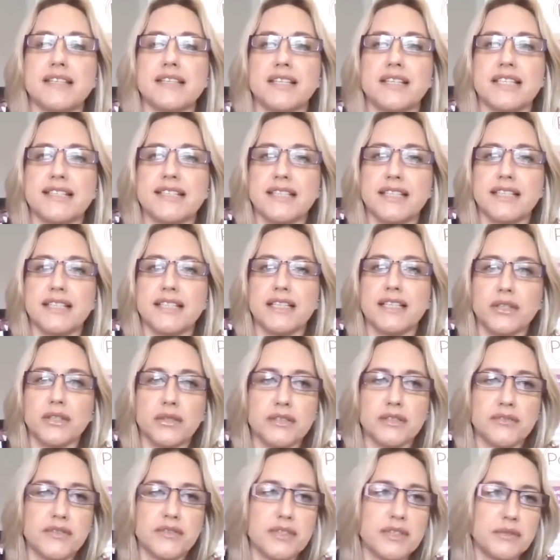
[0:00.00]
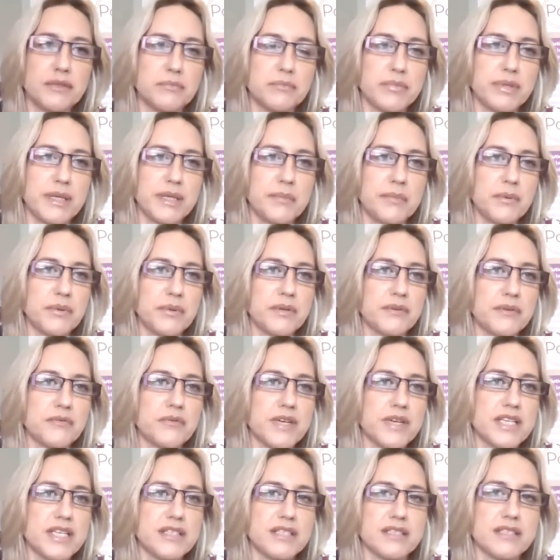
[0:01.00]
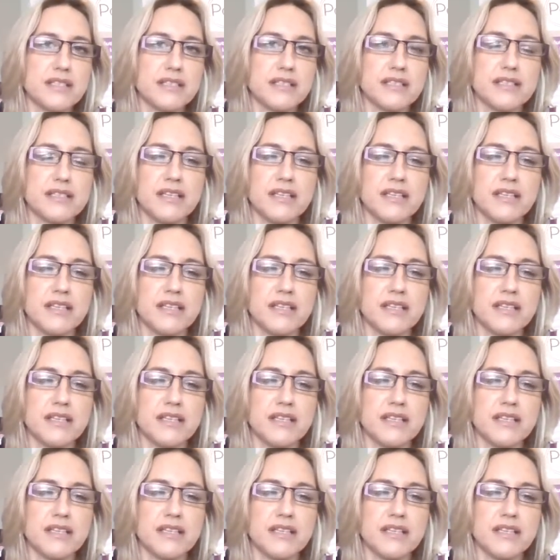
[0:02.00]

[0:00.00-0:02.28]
I see a lot of the people that have registered